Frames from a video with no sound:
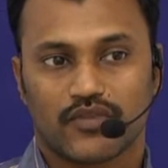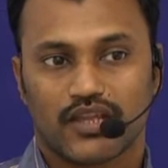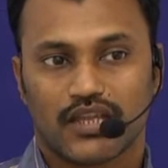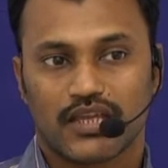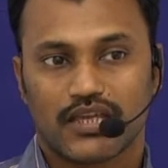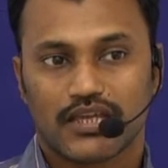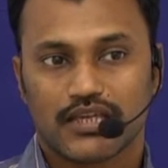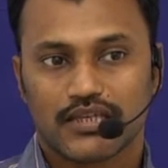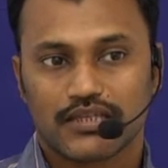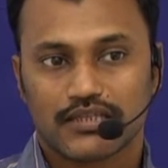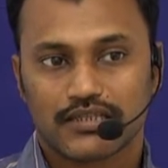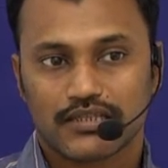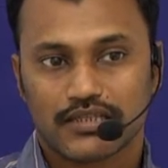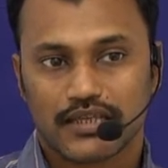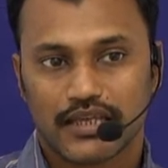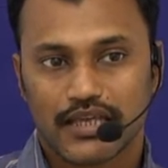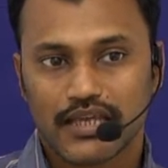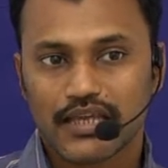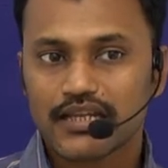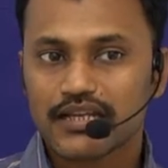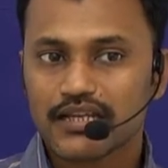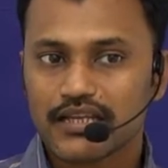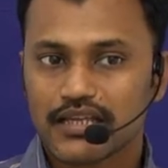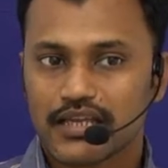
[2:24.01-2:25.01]
He is
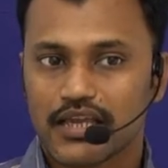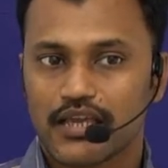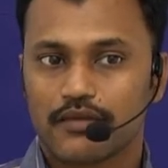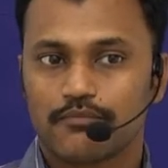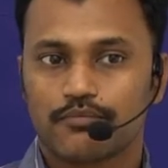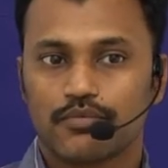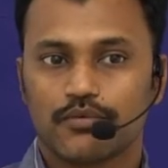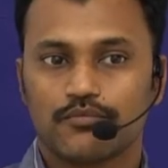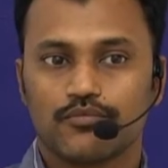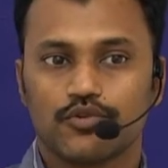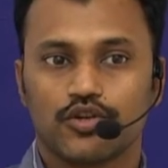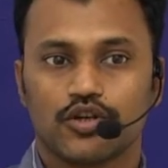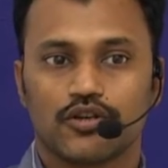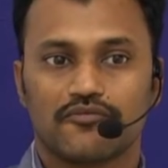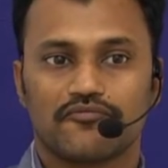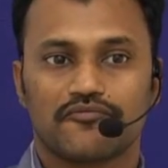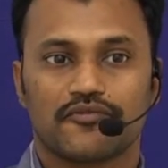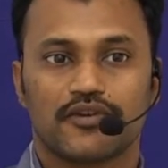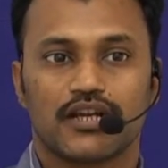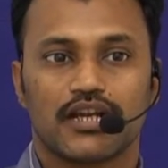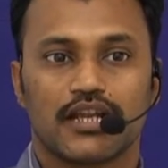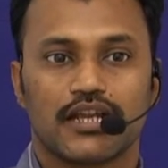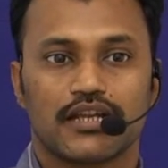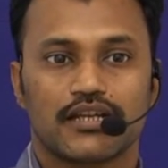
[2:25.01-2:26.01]
incapable of
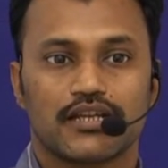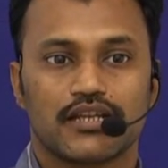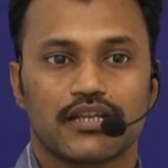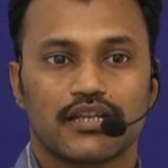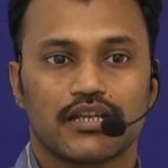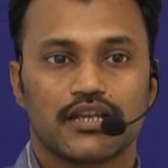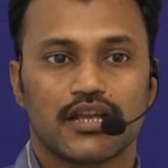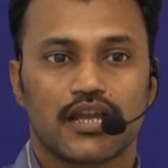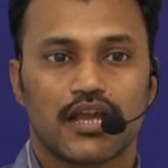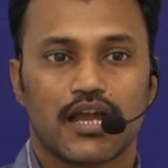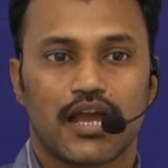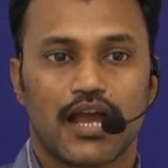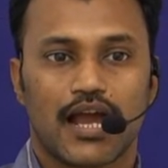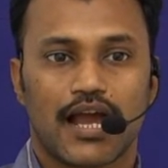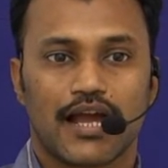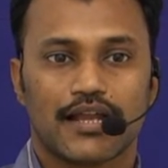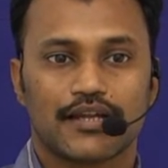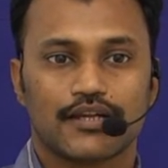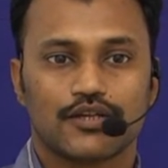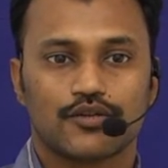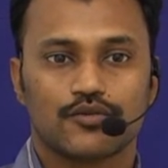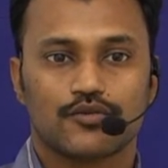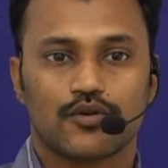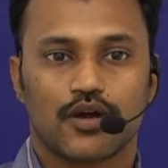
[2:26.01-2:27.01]
relating
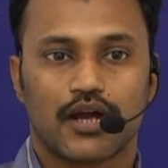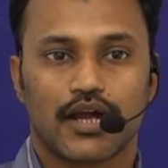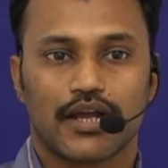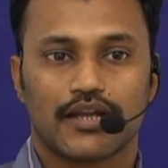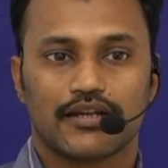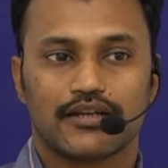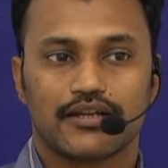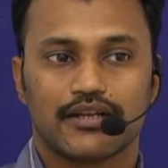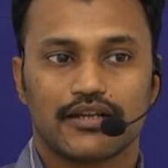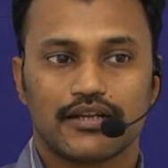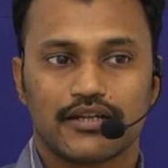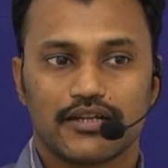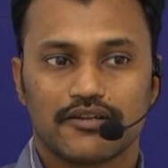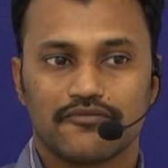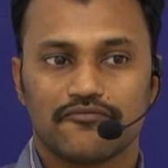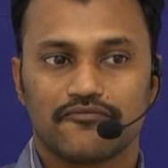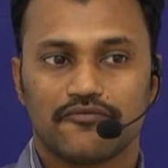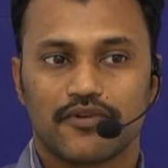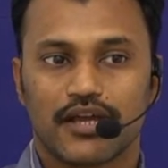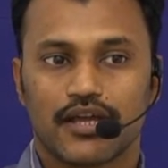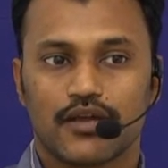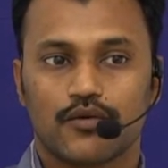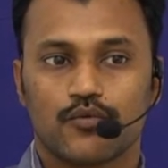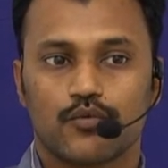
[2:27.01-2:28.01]
and to
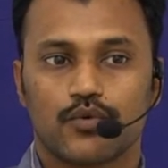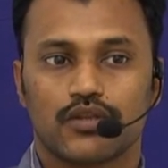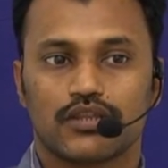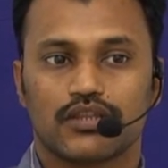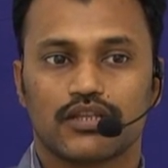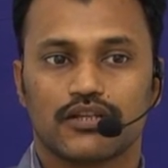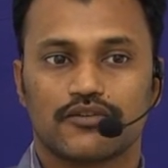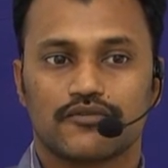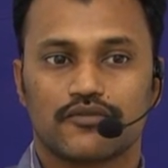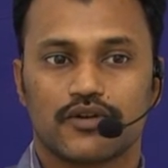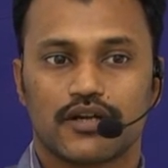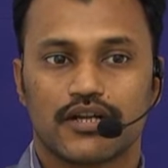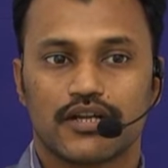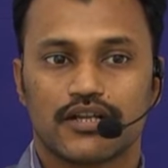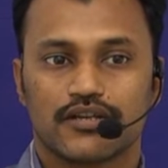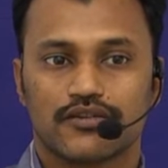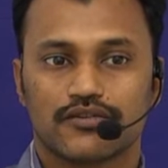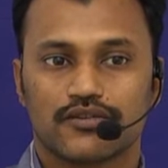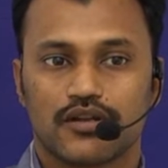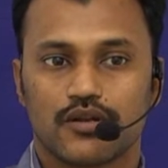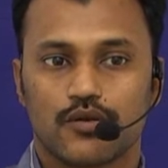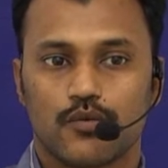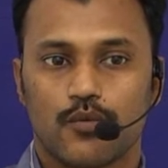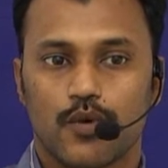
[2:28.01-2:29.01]
identify with the
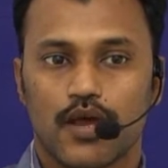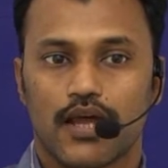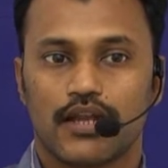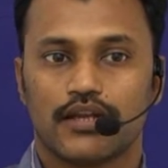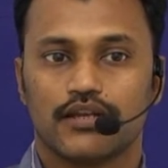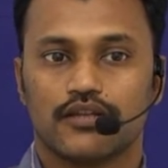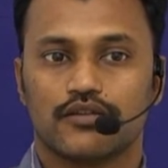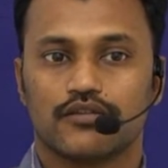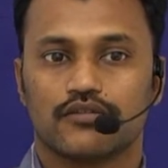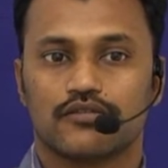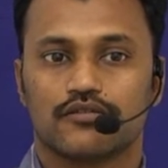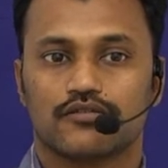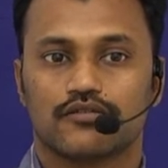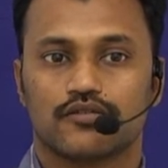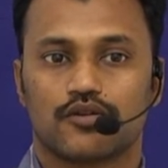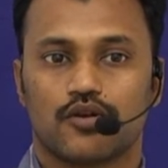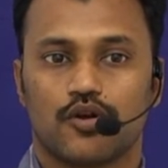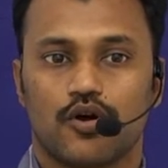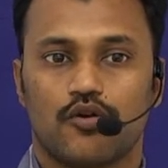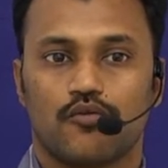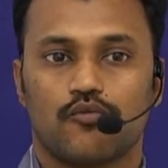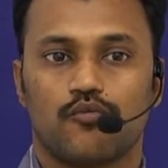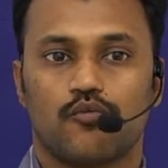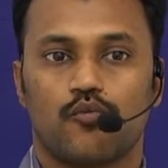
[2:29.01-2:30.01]
traditional values
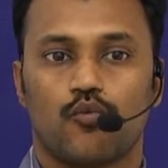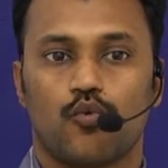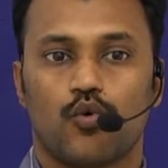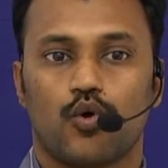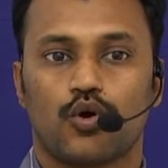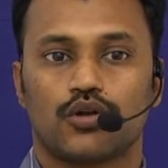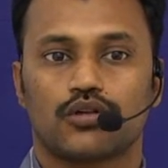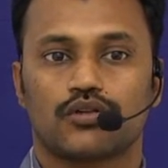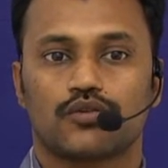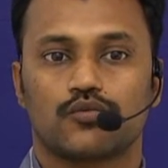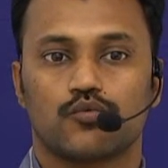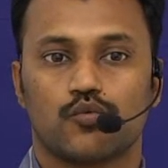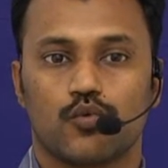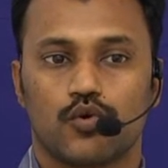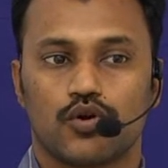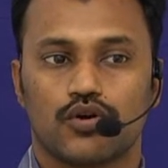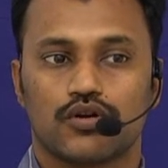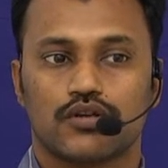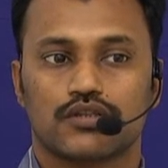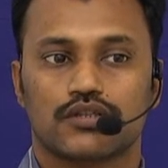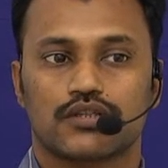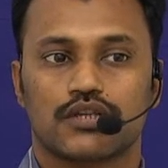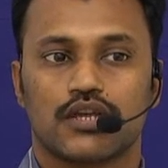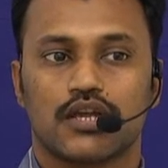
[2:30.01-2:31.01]
of what
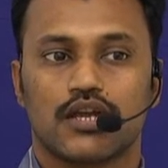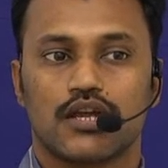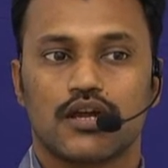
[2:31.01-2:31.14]
was